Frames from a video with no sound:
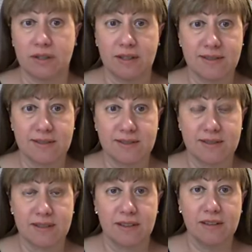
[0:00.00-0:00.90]

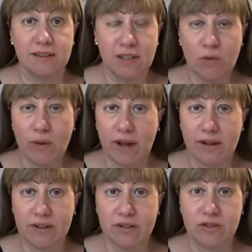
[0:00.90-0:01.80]
this new
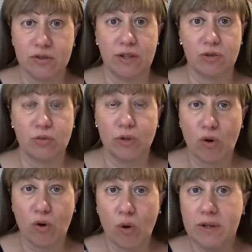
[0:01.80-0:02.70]
attitude that
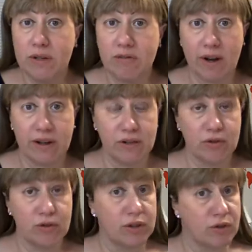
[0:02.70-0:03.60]
we're all being
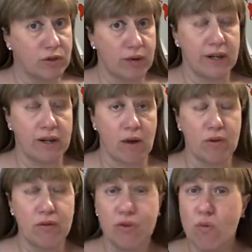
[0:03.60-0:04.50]
invited on earth right
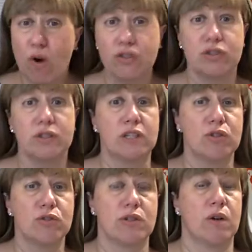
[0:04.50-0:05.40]
now. If you watch the
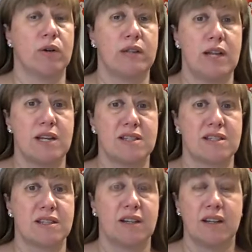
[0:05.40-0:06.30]
news
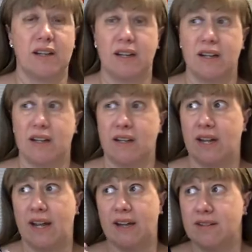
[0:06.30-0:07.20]
nowadays
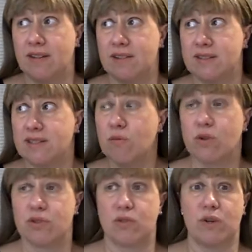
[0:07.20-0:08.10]
and, and see
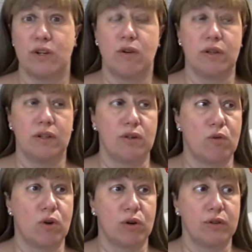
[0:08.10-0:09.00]
what's going on in
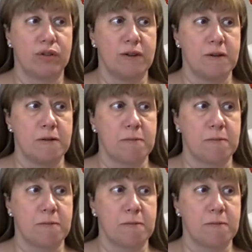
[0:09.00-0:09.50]
the world,